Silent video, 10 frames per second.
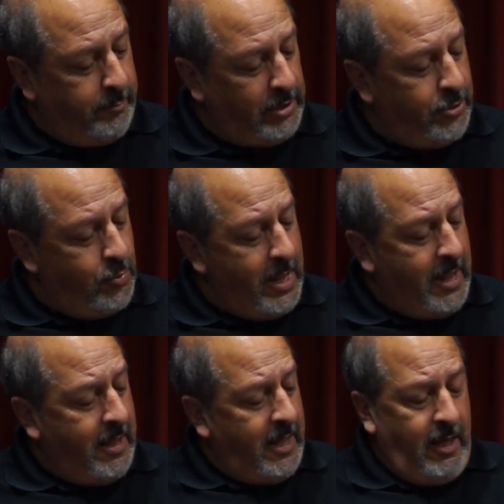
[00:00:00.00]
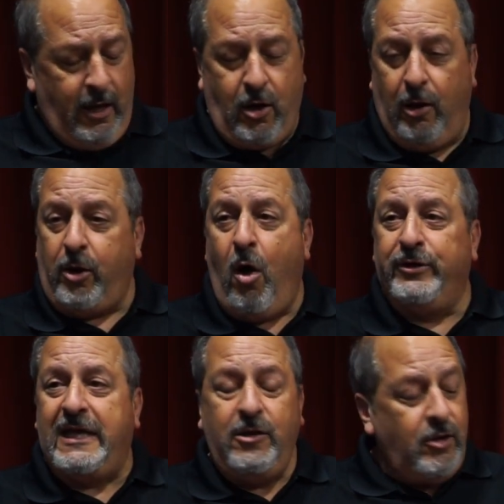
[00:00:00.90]
blue, color
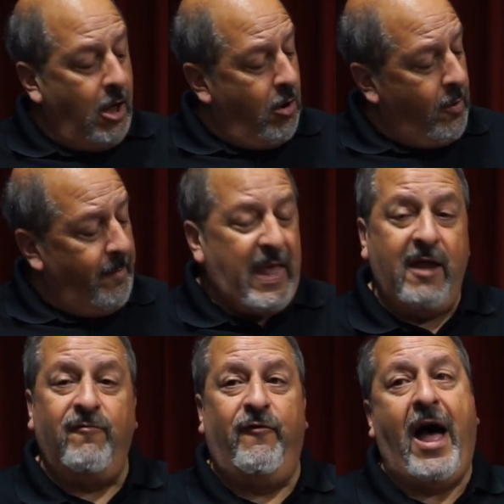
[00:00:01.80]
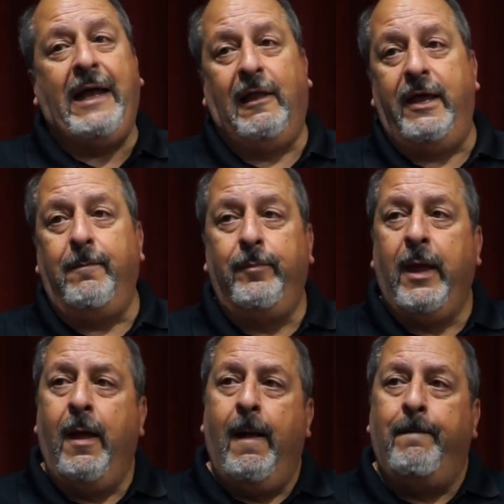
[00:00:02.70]
called indigo, and violet.
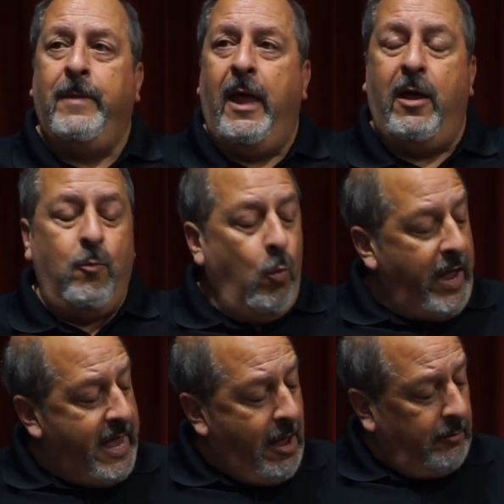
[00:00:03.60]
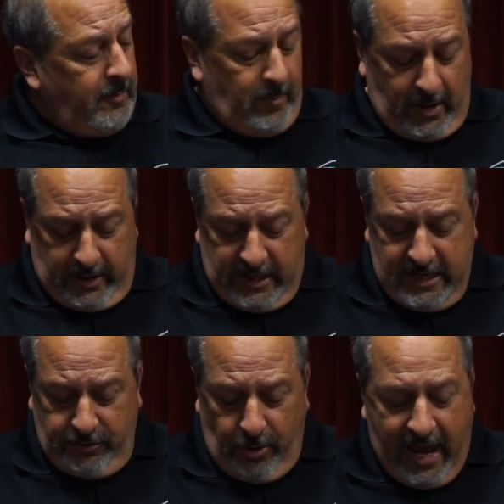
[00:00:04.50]
And way out
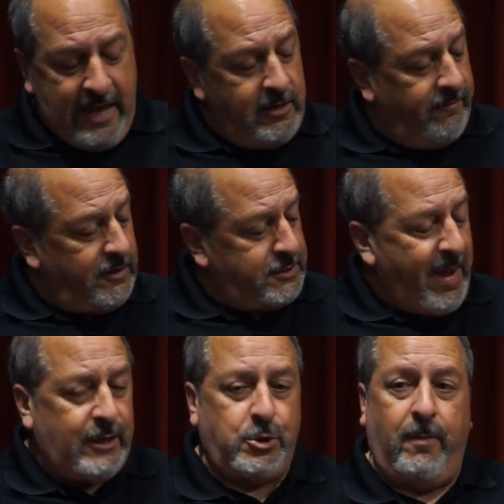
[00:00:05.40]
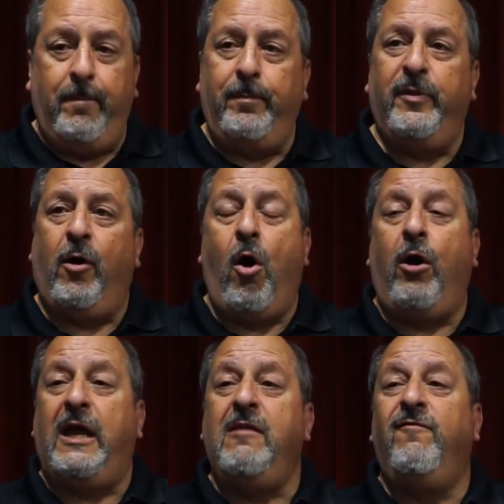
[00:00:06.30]
either end of the spectrum, there
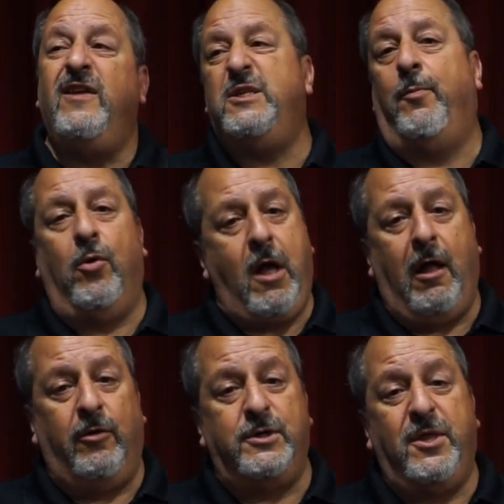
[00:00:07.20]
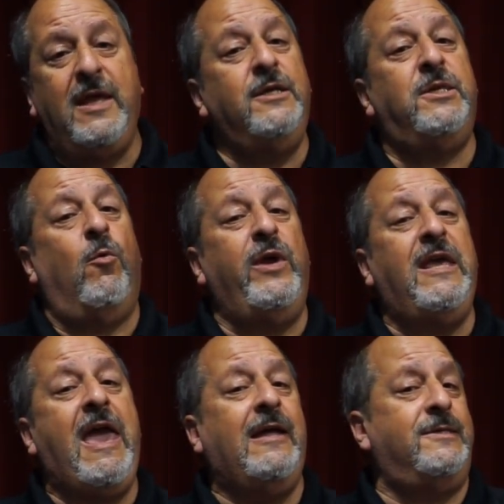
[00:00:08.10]
are invisible colors, things that we
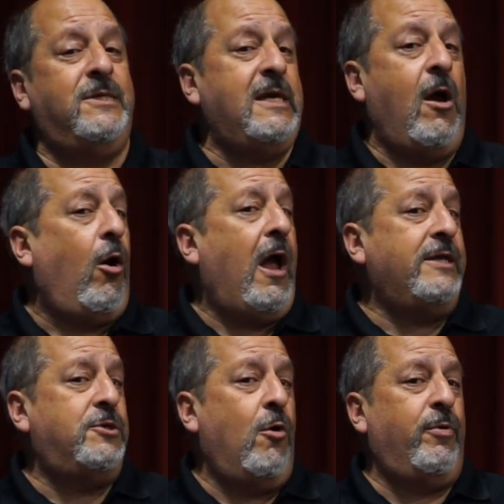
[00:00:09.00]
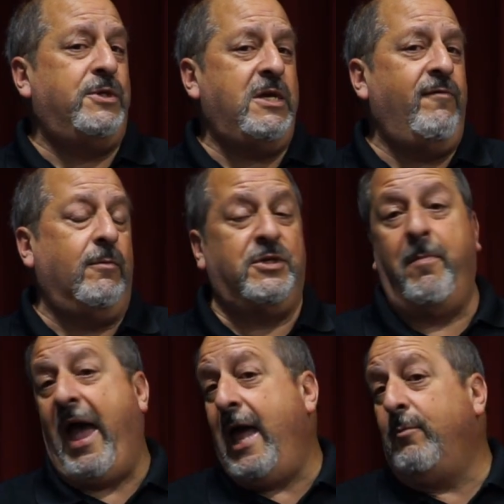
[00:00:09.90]
can't see. Our eyes don't perceive them.
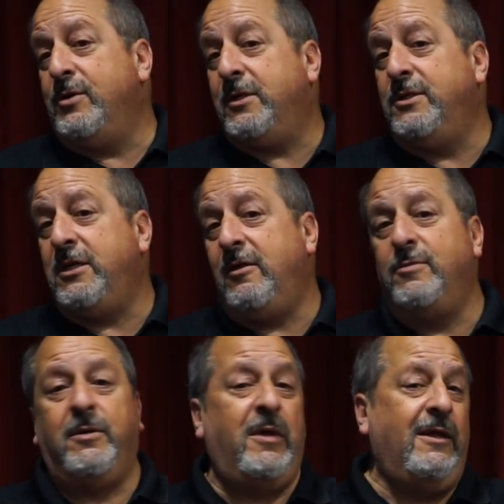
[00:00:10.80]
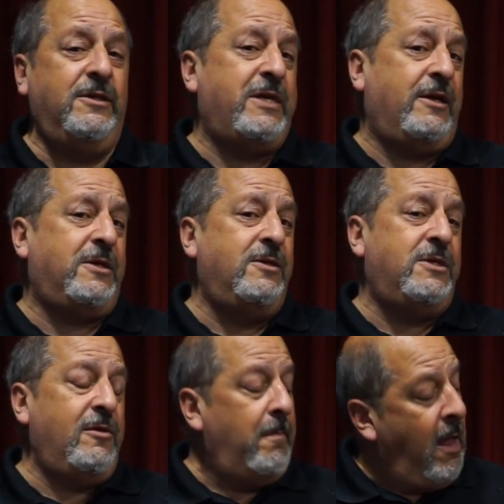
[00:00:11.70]
Some animals can see them, some insects can
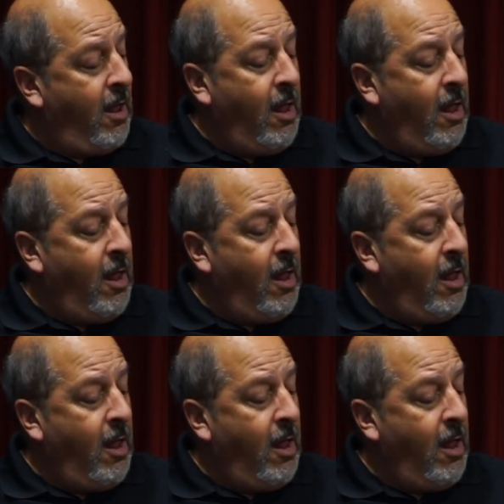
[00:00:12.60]
see them,